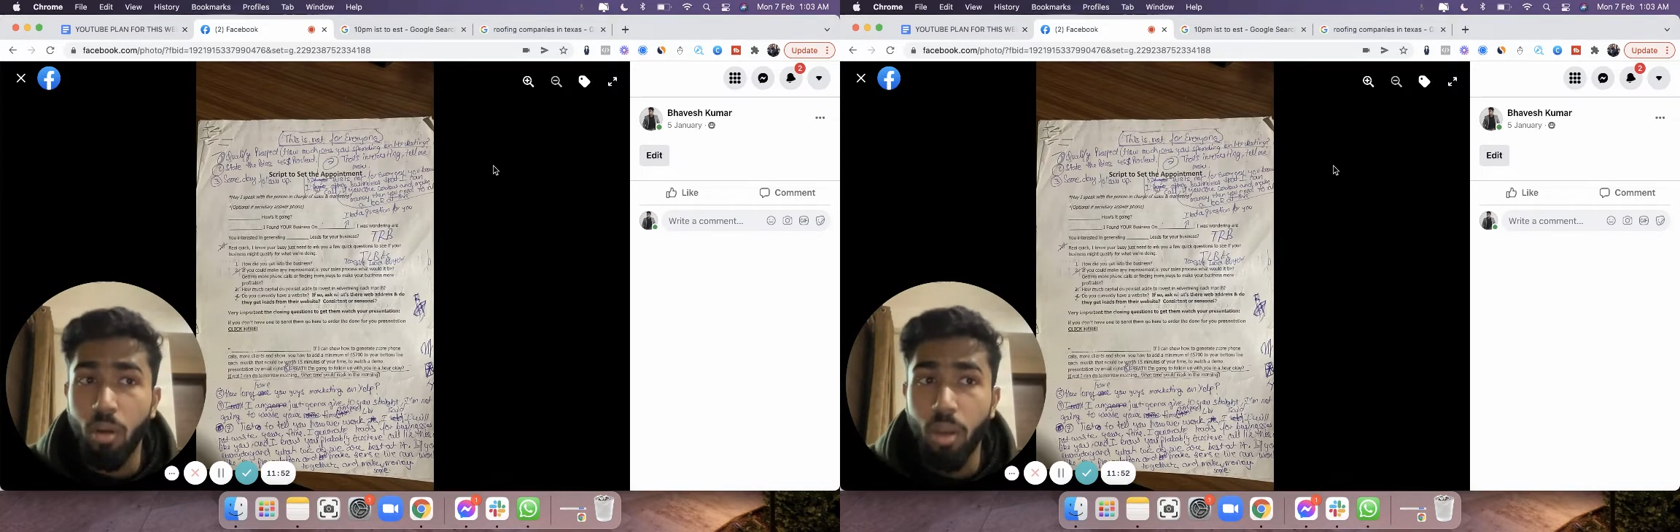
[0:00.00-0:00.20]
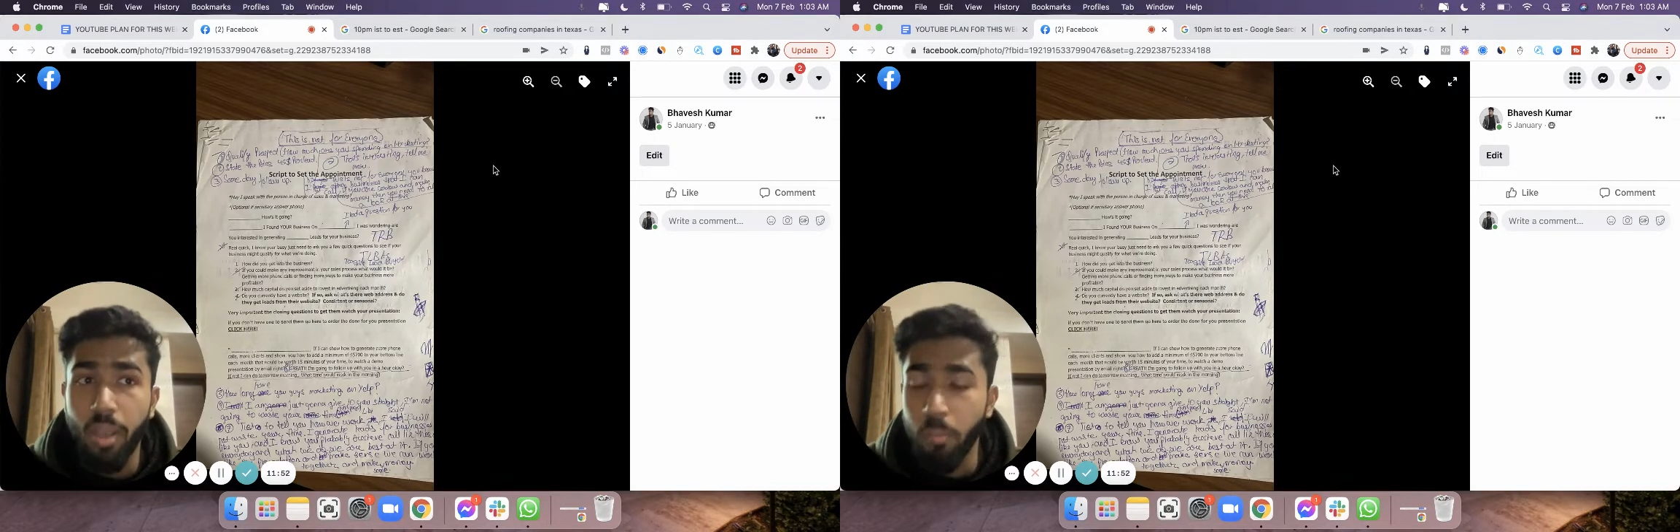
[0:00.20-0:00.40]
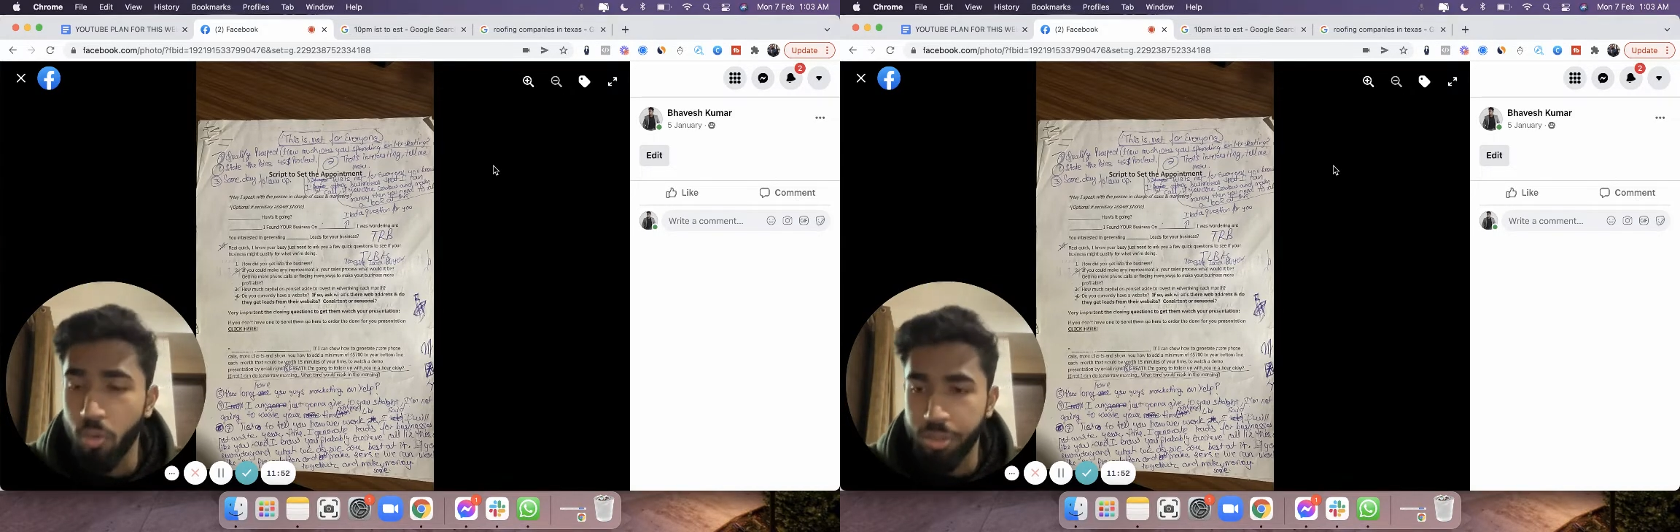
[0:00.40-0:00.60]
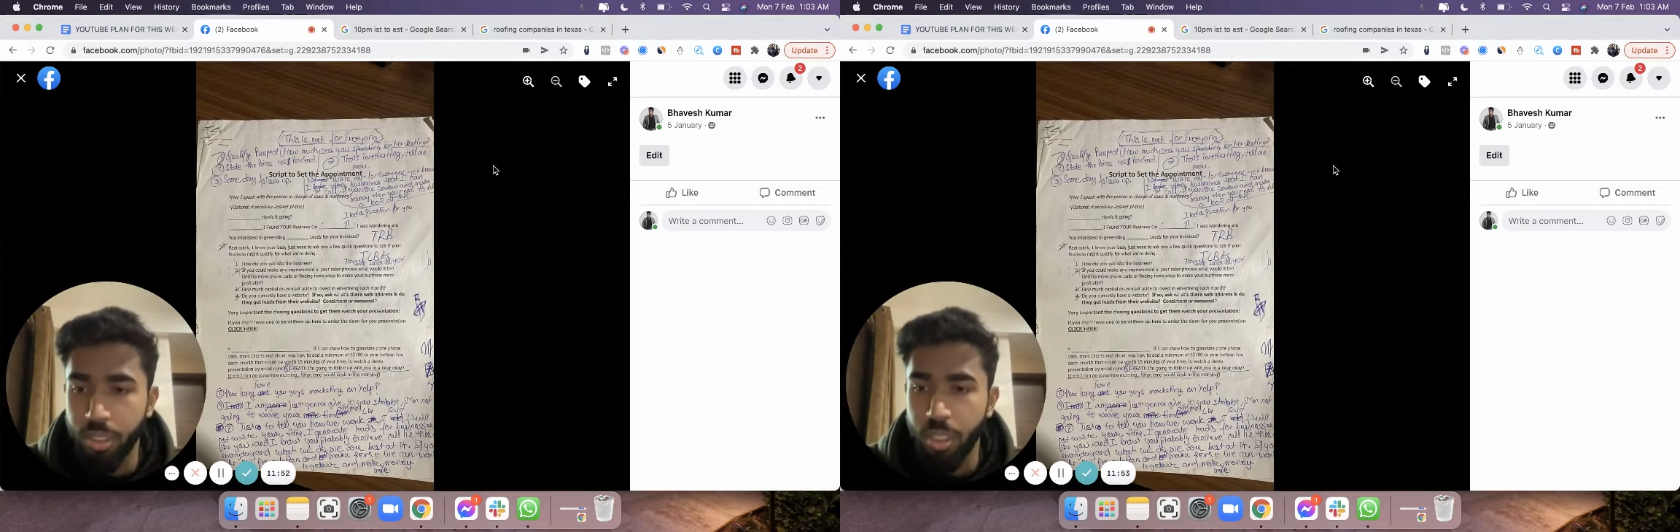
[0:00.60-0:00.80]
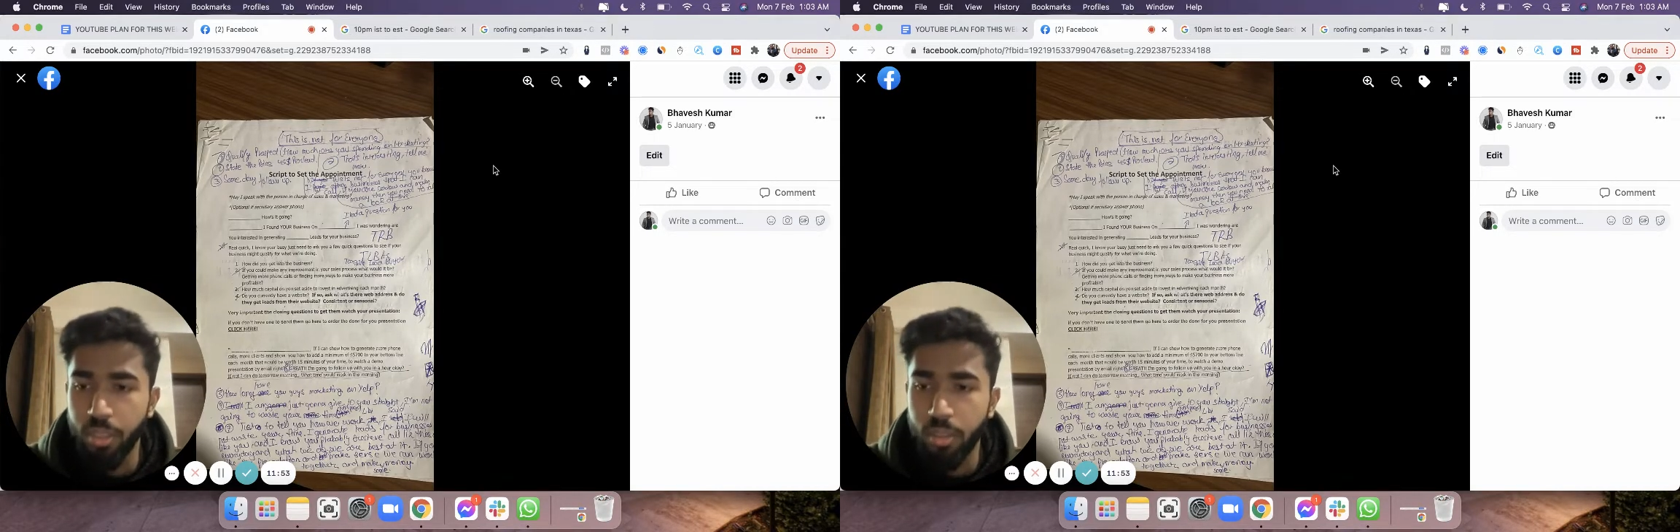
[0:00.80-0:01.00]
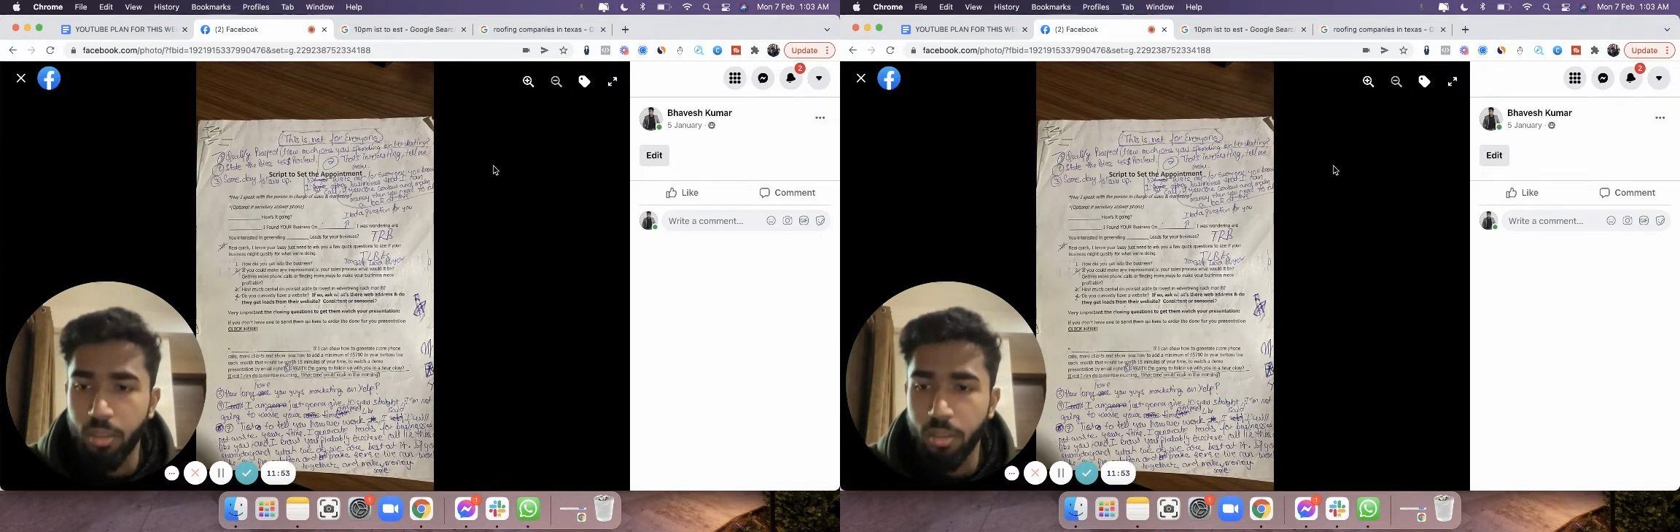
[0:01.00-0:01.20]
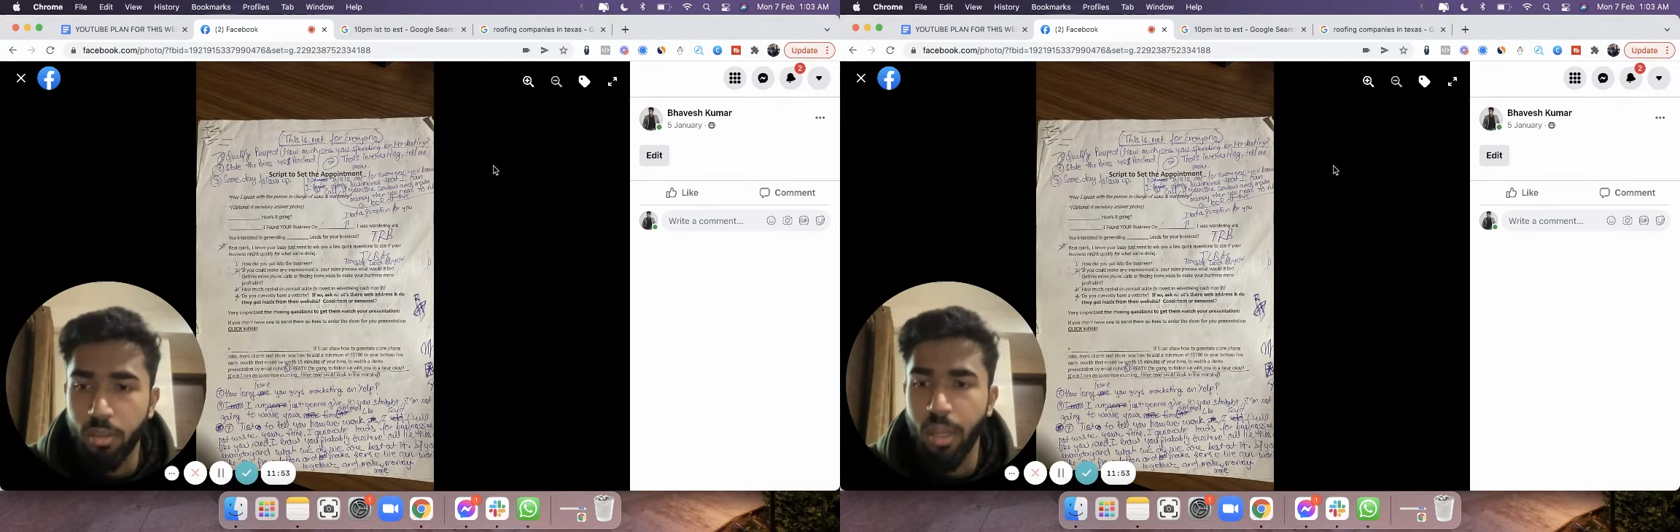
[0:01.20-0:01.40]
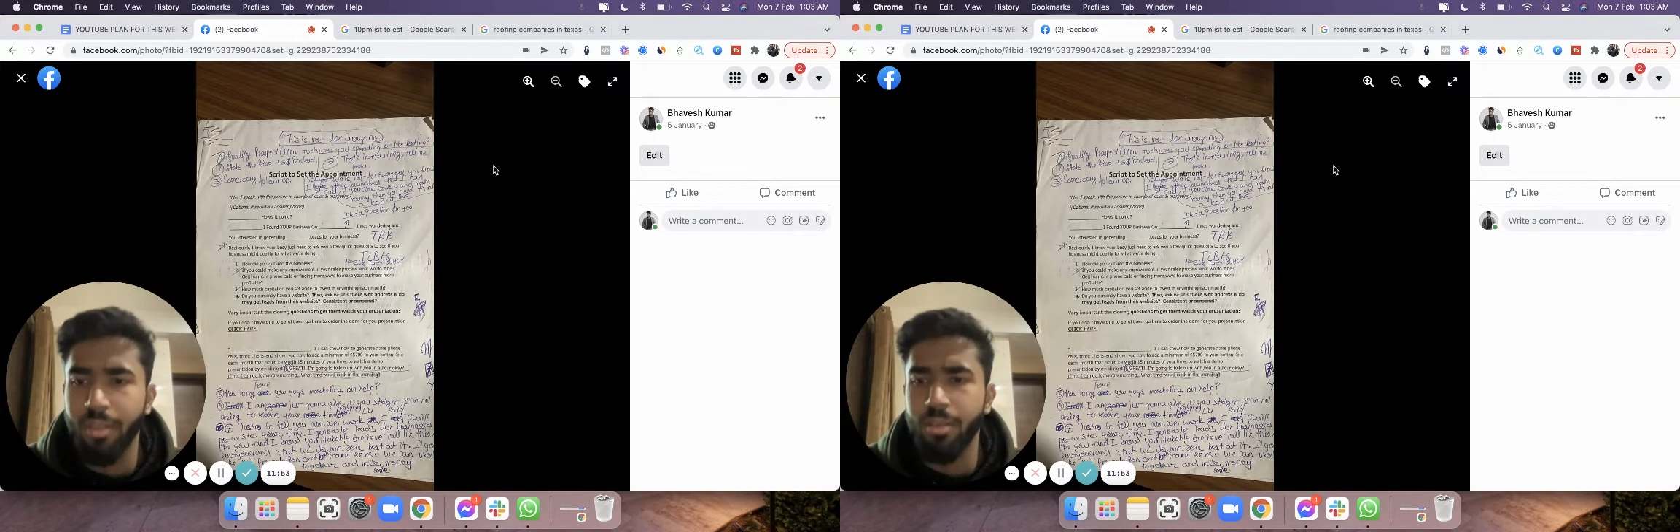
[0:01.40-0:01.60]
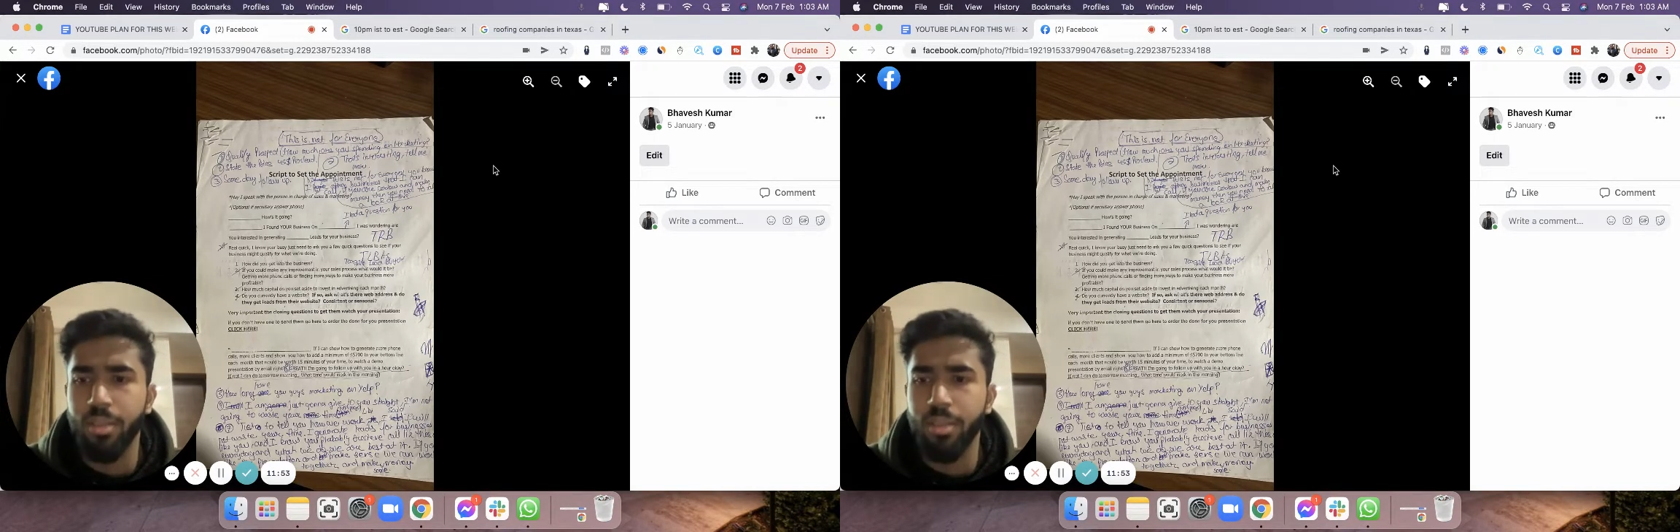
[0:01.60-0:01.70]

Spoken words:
emotionally rather